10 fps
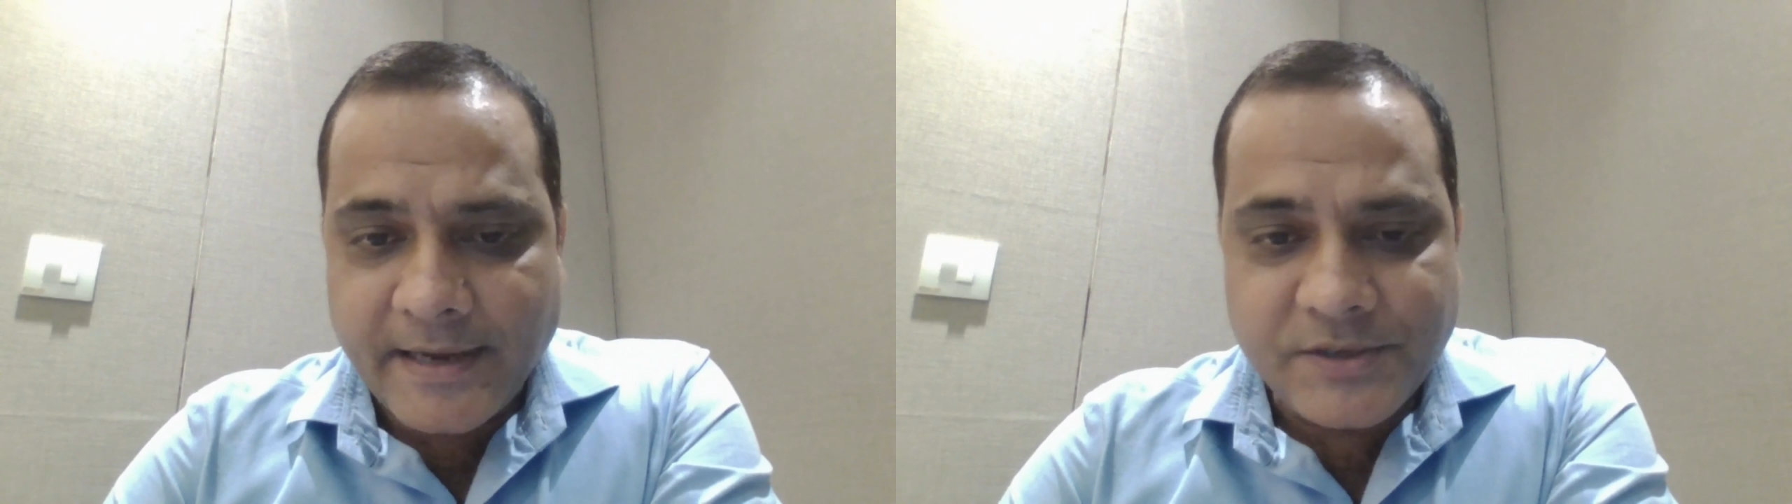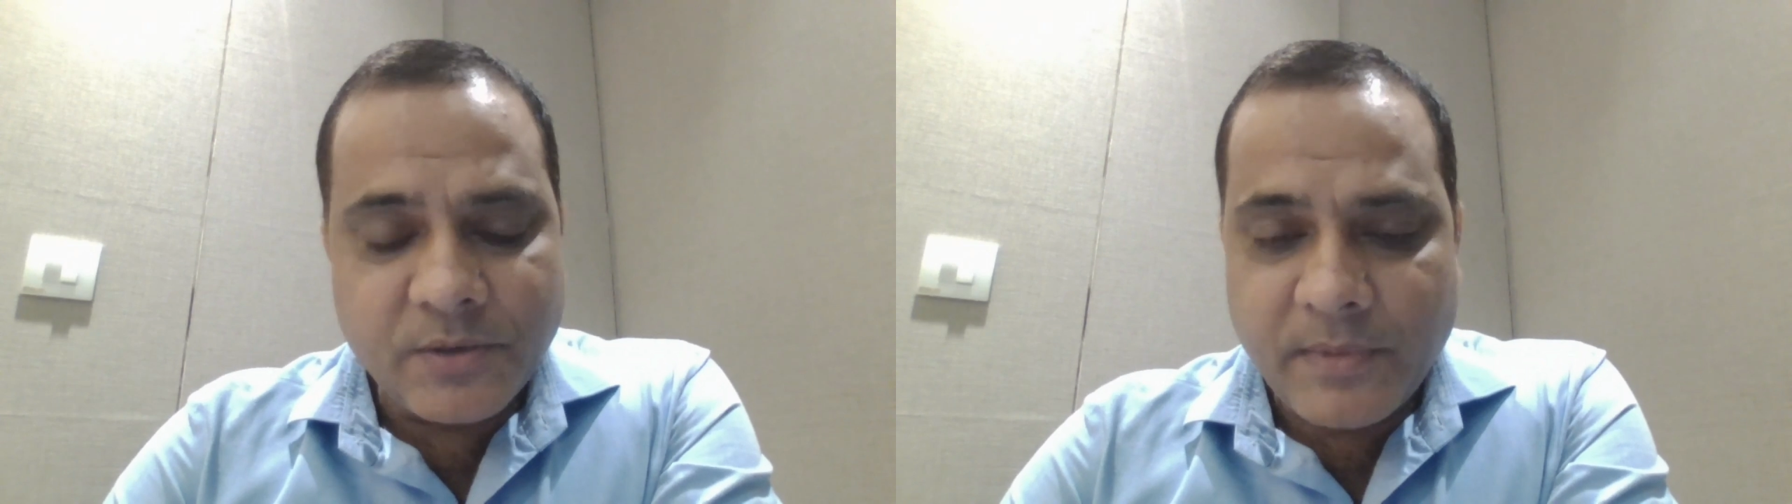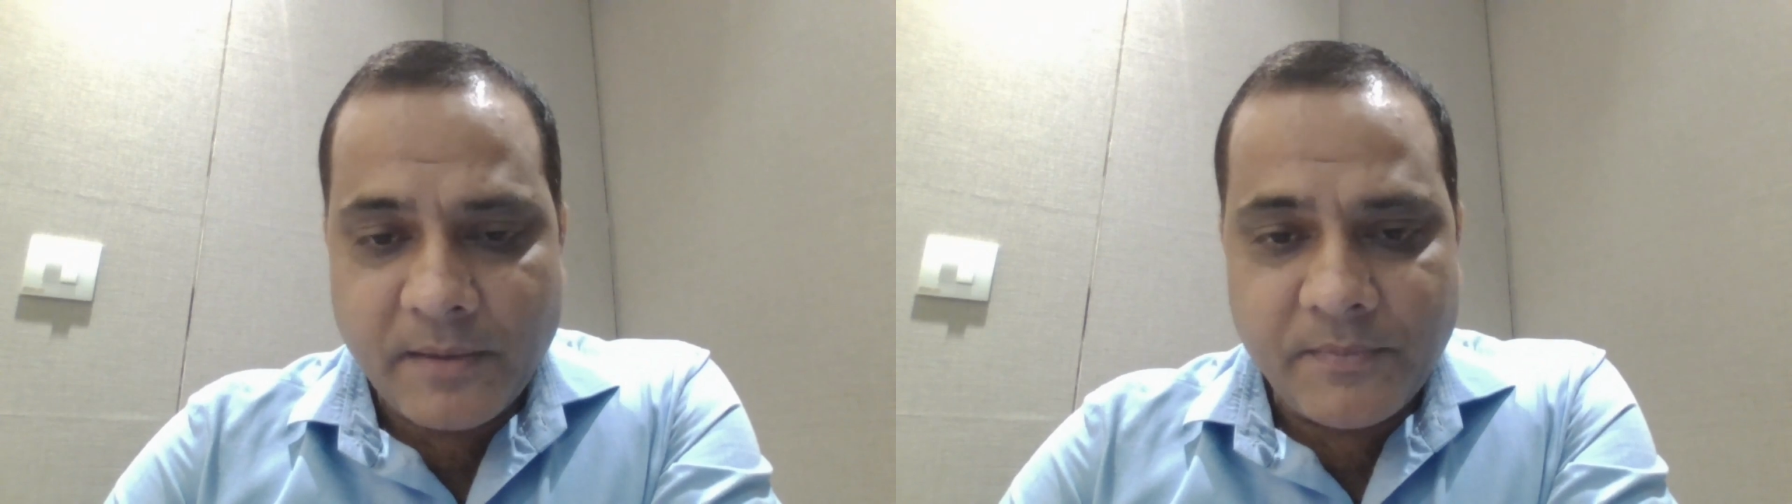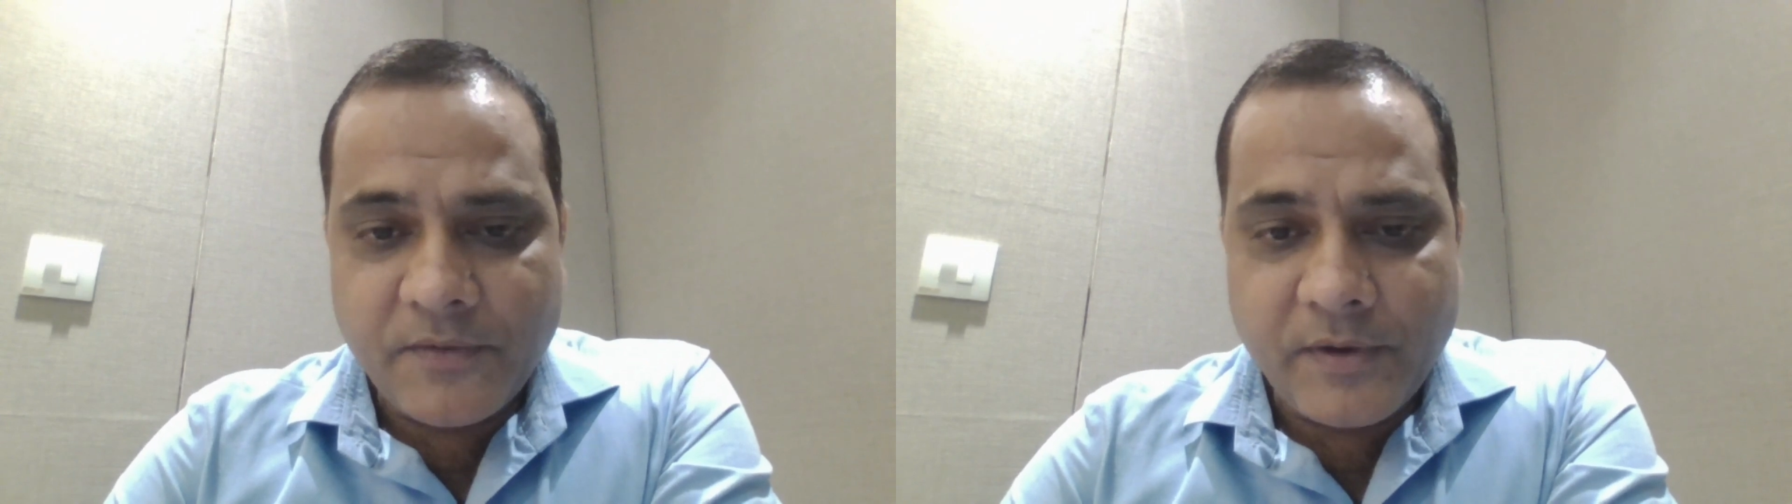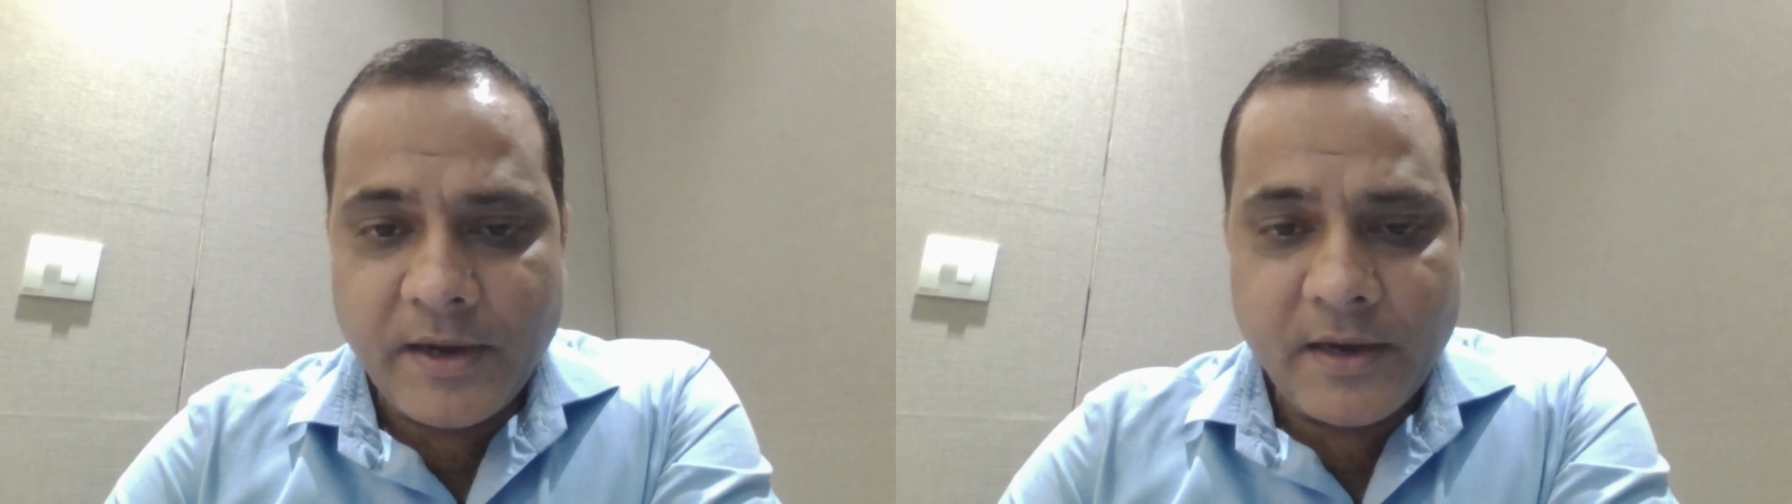kinds of
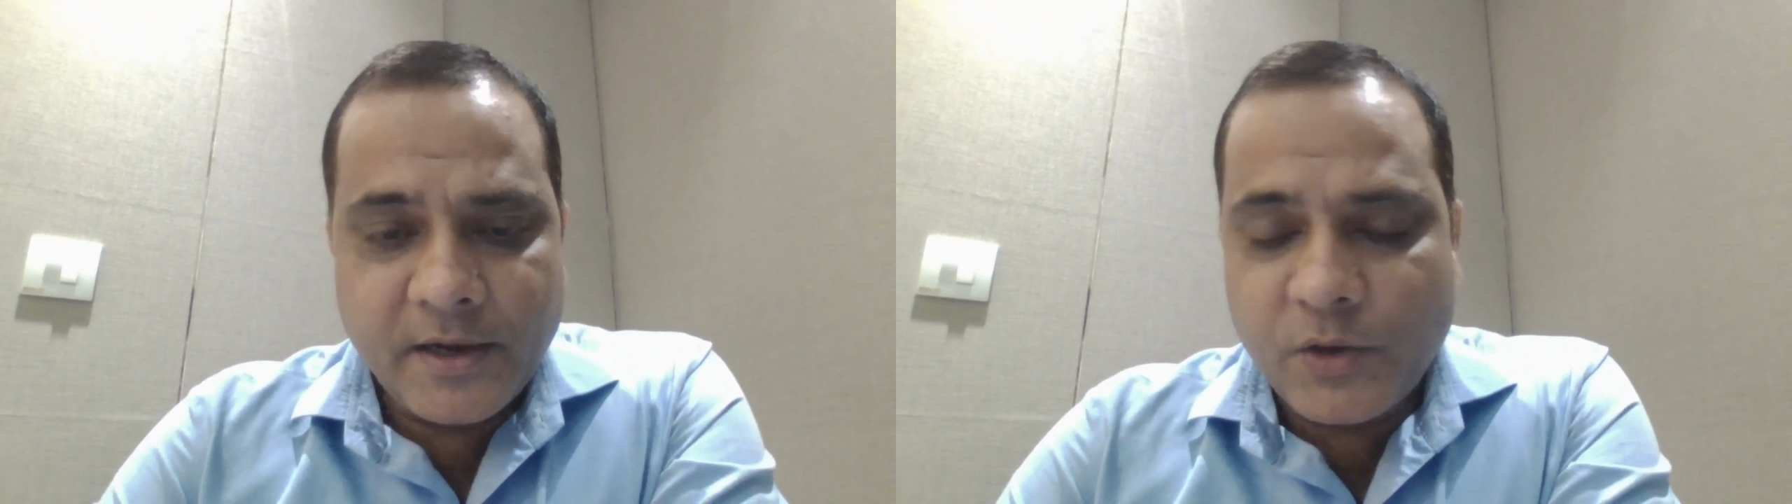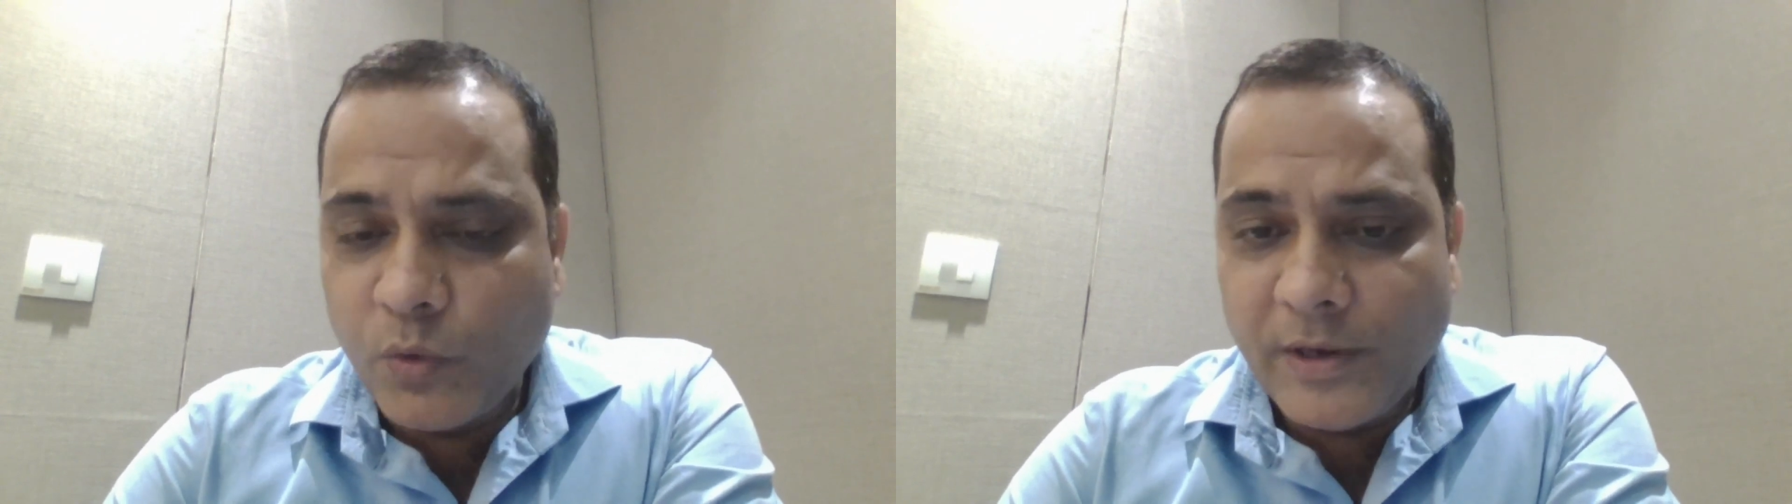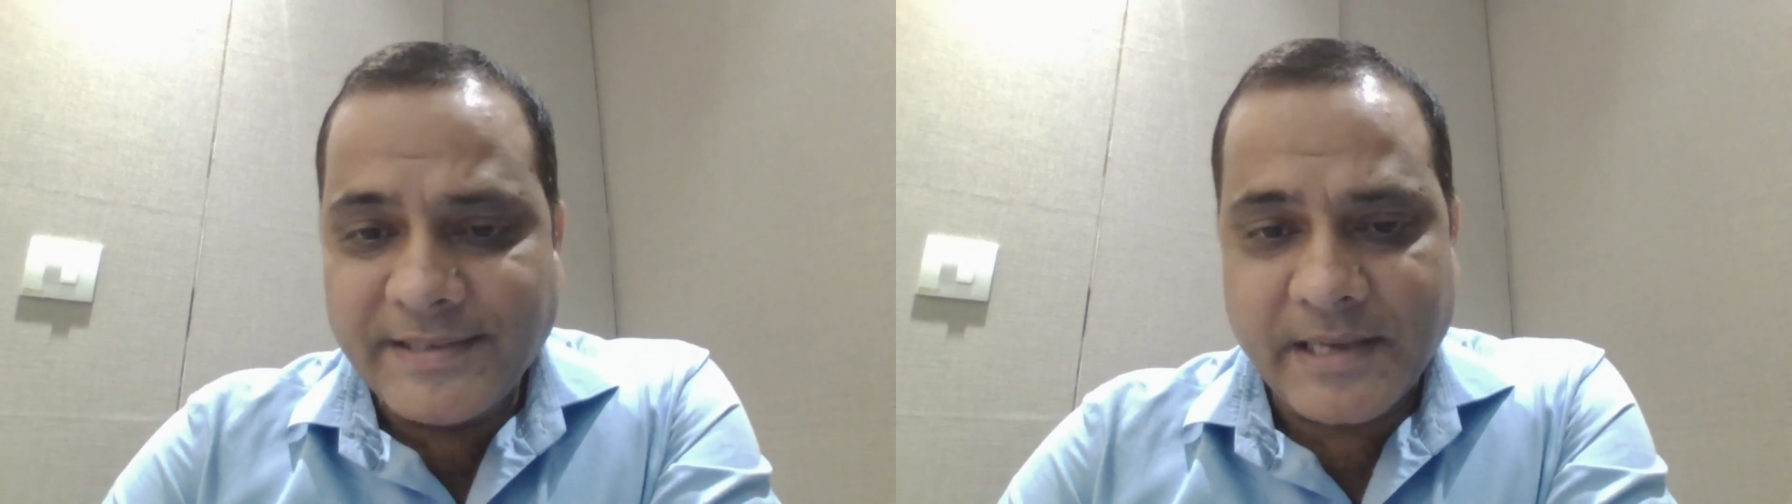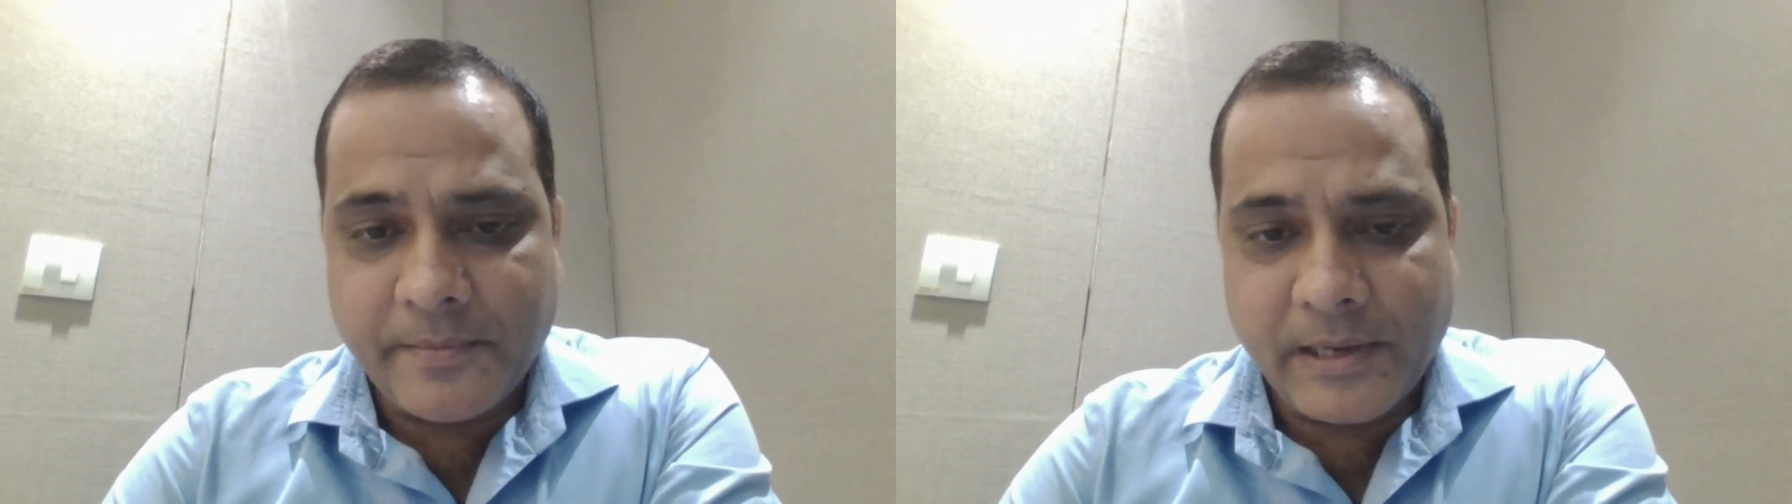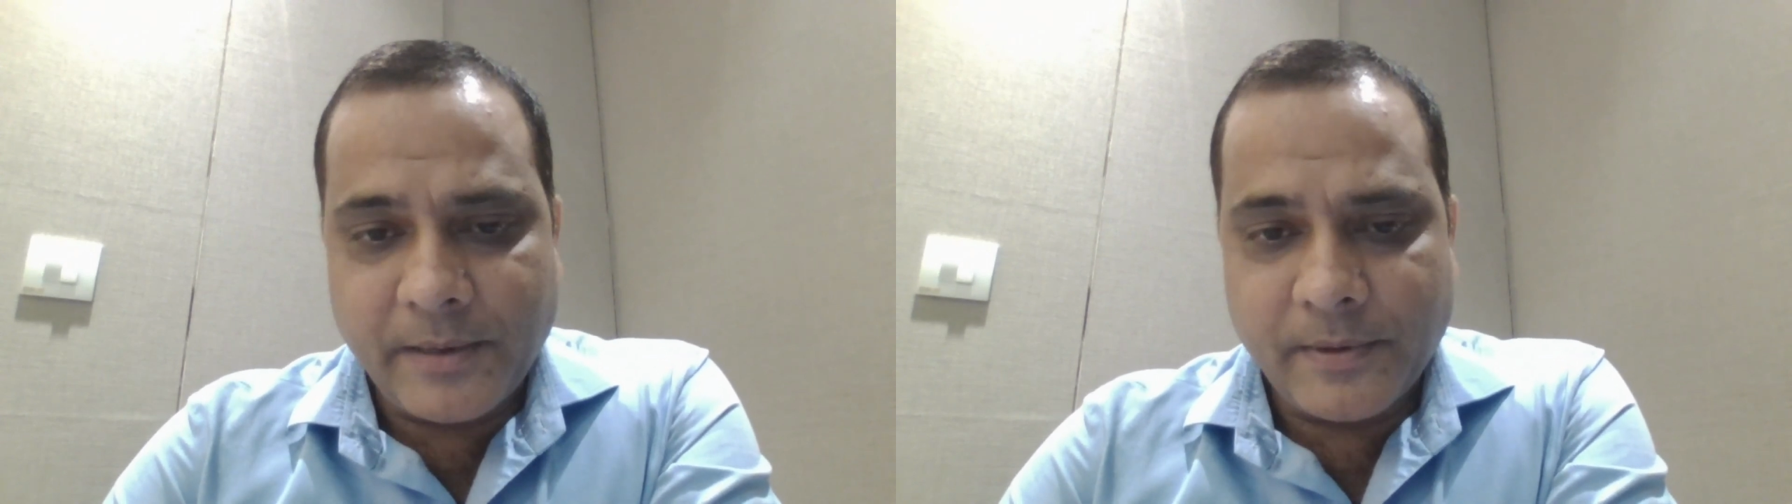MFA tool is
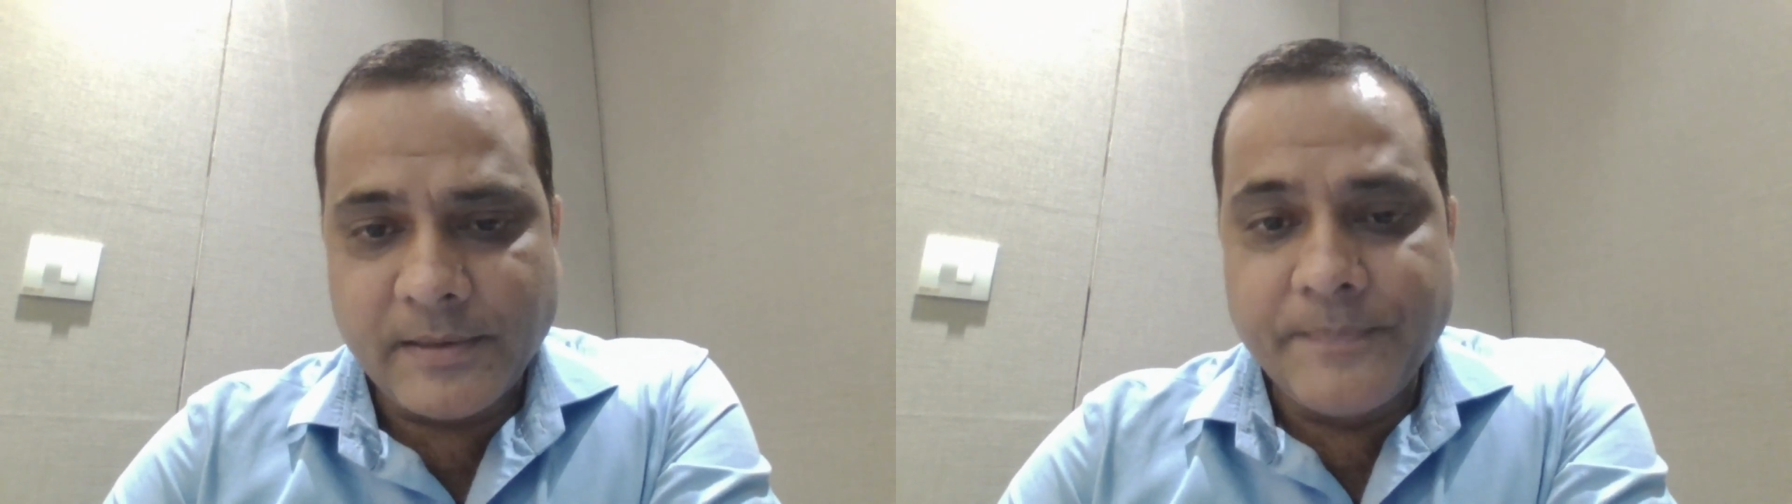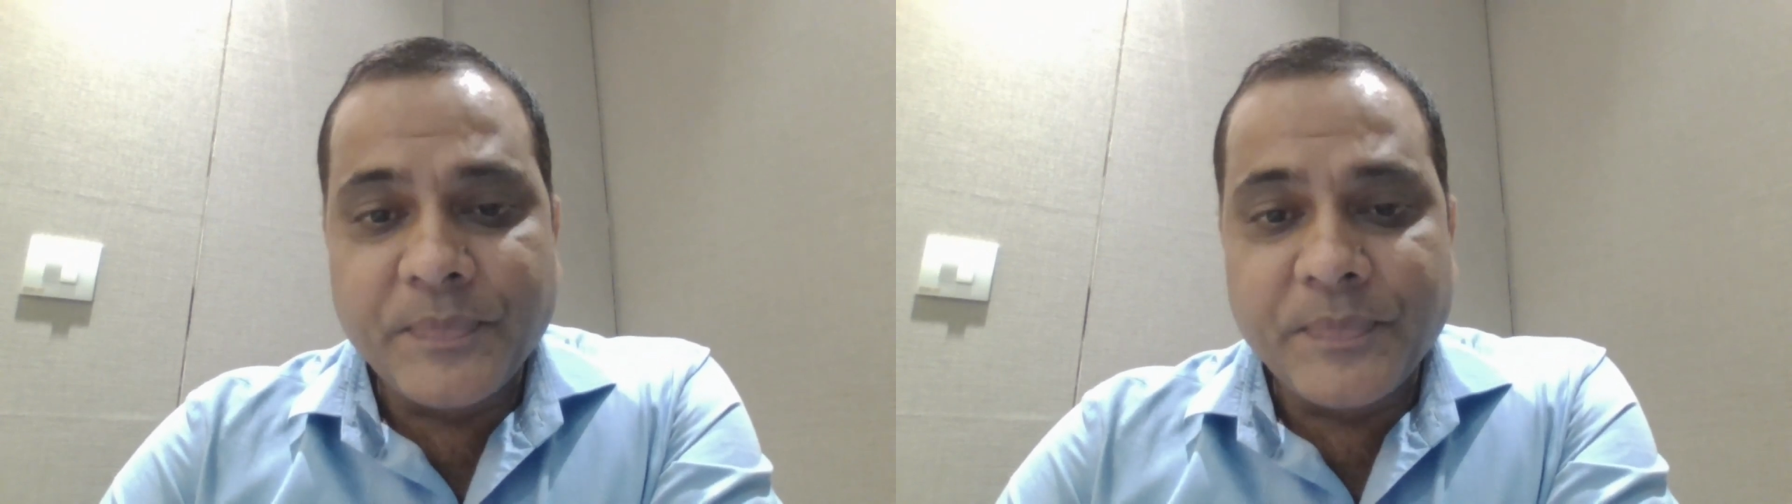available.